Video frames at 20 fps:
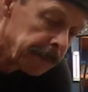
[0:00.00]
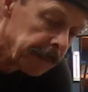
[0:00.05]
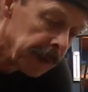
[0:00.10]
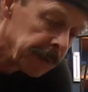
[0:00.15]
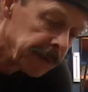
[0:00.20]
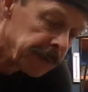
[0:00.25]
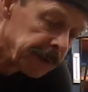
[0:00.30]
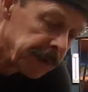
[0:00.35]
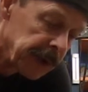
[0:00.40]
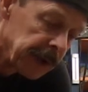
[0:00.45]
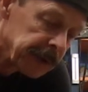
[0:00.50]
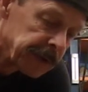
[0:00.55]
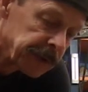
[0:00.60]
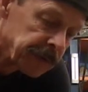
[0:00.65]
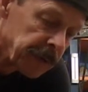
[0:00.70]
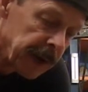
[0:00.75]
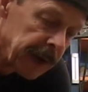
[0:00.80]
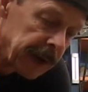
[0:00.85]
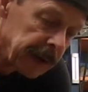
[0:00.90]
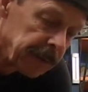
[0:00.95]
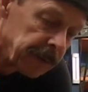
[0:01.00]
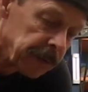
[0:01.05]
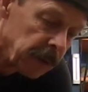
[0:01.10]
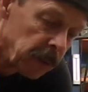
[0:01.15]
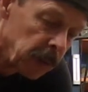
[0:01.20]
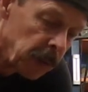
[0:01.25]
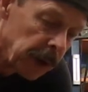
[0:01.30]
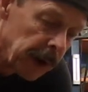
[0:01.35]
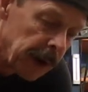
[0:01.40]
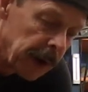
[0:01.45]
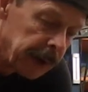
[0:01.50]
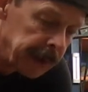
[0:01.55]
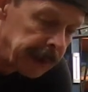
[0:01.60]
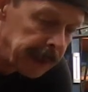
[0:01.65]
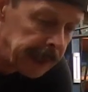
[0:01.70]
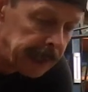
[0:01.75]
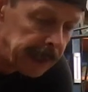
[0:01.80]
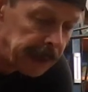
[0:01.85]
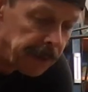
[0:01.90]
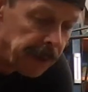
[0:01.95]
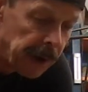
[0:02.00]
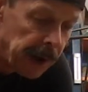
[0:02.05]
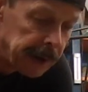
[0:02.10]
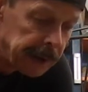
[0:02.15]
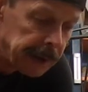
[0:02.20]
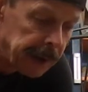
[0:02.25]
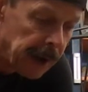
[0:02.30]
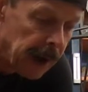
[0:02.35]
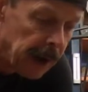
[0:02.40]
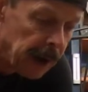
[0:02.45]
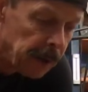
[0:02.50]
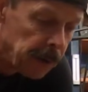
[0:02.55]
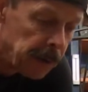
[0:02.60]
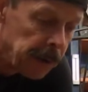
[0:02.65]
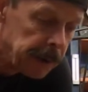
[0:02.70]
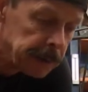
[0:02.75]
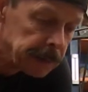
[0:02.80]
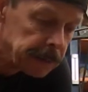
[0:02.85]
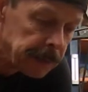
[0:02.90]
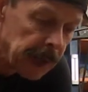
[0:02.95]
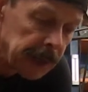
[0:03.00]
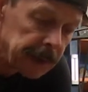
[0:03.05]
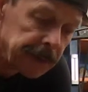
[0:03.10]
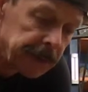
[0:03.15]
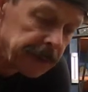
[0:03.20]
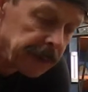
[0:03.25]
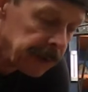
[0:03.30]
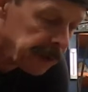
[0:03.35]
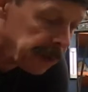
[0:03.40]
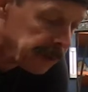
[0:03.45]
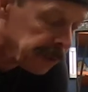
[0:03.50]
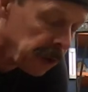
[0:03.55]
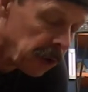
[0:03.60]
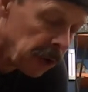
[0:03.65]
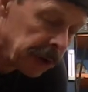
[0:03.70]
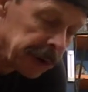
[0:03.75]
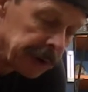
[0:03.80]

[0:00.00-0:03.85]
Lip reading: it's just right for what I need right now. This is all it